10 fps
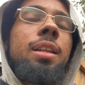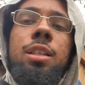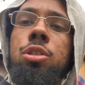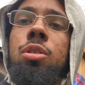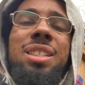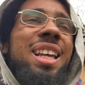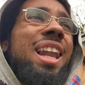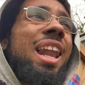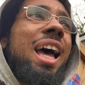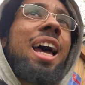it's a
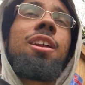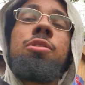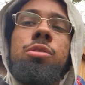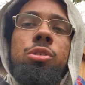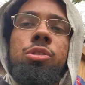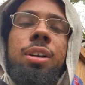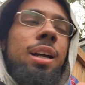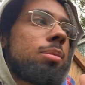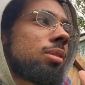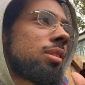lot of new
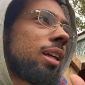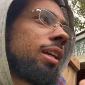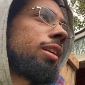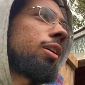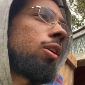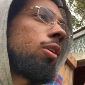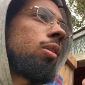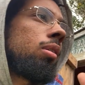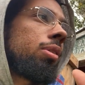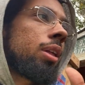subscribers. Thank
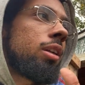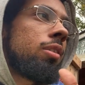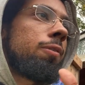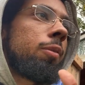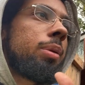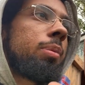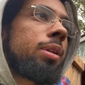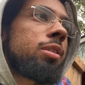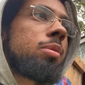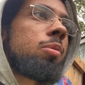y'all. Thank you for people
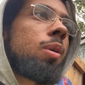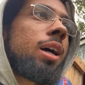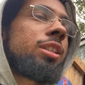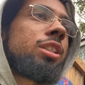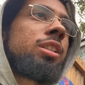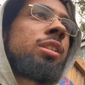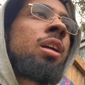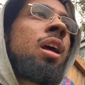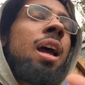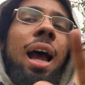that's been watching.
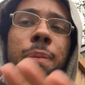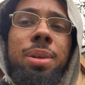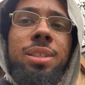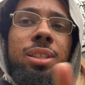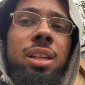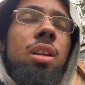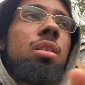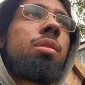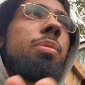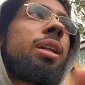I've been seeing a
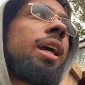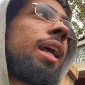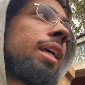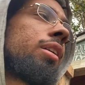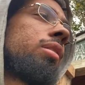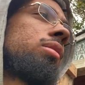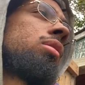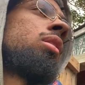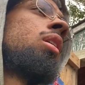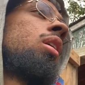little bit of
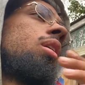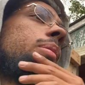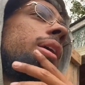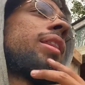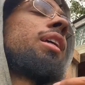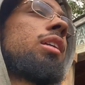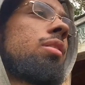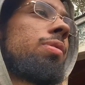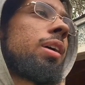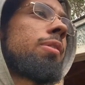haters, but thank you
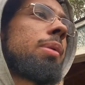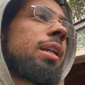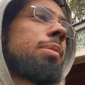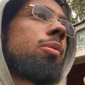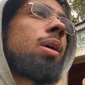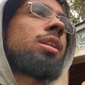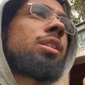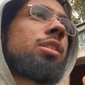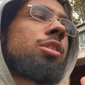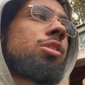for everybody that's been
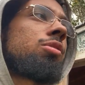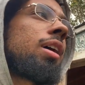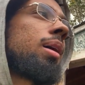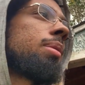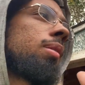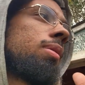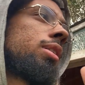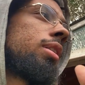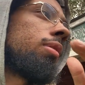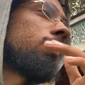watching and subscribing. I
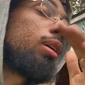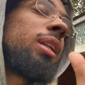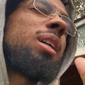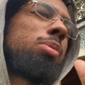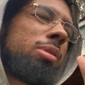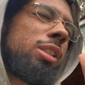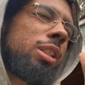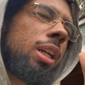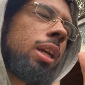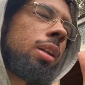really
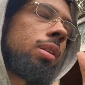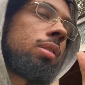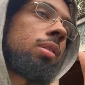appreciate it.